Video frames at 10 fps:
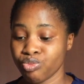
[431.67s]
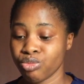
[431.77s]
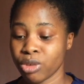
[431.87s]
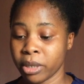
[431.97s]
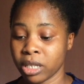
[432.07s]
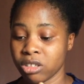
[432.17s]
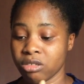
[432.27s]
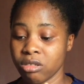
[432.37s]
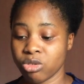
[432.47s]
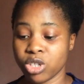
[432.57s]
it's
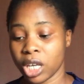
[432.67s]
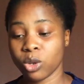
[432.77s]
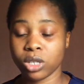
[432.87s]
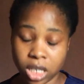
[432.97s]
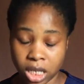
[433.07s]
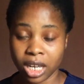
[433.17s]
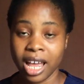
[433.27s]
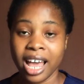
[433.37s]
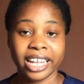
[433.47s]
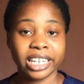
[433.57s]
going to tear your skin,
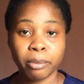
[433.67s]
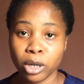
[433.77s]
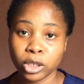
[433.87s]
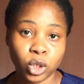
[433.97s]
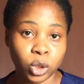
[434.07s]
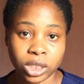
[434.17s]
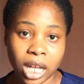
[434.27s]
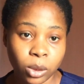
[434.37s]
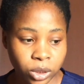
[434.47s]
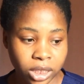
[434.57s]
and then blood is going to
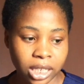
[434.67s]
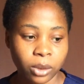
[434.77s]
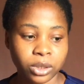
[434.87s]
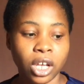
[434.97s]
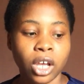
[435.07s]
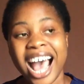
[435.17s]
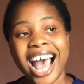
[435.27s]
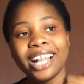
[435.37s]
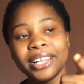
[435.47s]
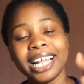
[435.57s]
start oozing out.
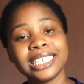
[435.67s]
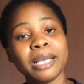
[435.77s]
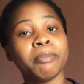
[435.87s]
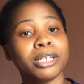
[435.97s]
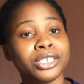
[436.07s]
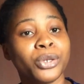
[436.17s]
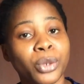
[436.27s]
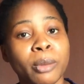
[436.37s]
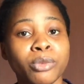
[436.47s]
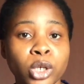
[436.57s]
Another thing bleaching
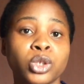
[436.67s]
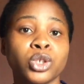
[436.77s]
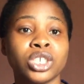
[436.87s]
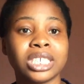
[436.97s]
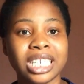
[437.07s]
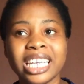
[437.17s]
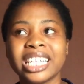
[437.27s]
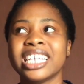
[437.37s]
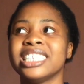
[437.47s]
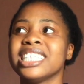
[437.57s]
cream does to your skin
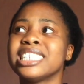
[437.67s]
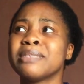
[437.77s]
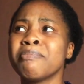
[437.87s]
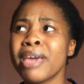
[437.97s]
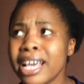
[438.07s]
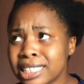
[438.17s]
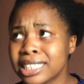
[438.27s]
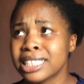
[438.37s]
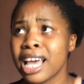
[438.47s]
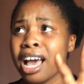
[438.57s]
is it
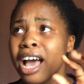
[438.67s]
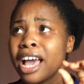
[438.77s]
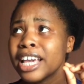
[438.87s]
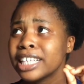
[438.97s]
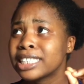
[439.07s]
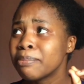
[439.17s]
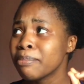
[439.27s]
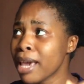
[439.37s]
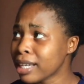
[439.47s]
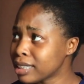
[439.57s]

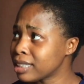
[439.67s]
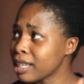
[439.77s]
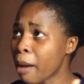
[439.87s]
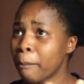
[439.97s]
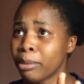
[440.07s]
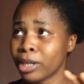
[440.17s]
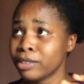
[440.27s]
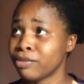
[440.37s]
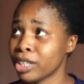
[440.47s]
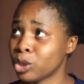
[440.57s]
makes
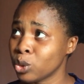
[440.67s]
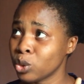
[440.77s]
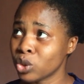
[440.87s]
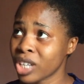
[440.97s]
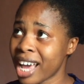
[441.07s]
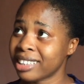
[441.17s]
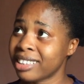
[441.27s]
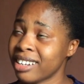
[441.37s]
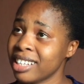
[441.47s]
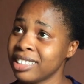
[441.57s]
blood vessels,
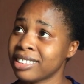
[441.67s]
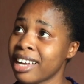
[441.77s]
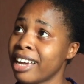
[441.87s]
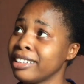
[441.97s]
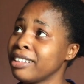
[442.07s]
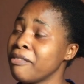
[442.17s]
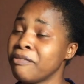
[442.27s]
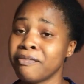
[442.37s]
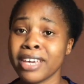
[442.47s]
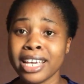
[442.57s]
arteries and
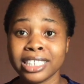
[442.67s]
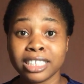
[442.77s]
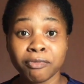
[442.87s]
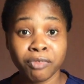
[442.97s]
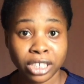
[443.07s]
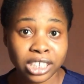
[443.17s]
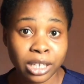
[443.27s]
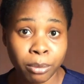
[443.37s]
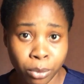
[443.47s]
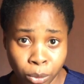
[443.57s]
veins
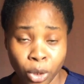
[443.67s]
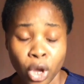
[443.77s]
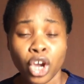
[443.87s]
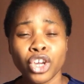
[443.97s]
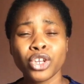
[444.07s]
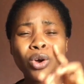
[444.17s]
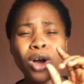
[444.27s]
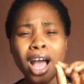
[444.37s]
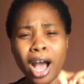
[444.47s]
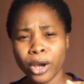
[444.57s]
visible. You
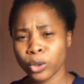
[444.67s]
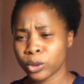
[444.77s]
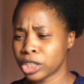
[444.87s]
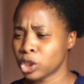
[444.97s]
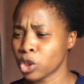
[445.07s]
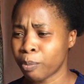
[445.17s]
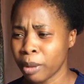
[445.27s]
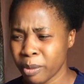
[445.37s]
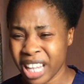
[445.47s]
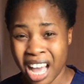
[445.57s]
know how you see some
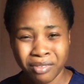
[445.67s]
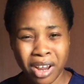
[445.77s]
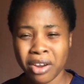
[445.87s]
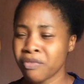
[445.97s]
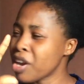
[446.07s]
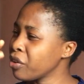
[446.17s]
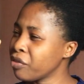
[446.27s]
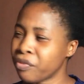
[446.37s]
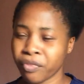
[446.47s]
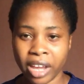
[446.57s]
people that are very, very
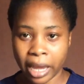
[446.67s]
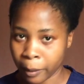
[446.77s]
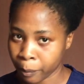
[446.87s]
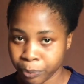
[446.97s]
fair,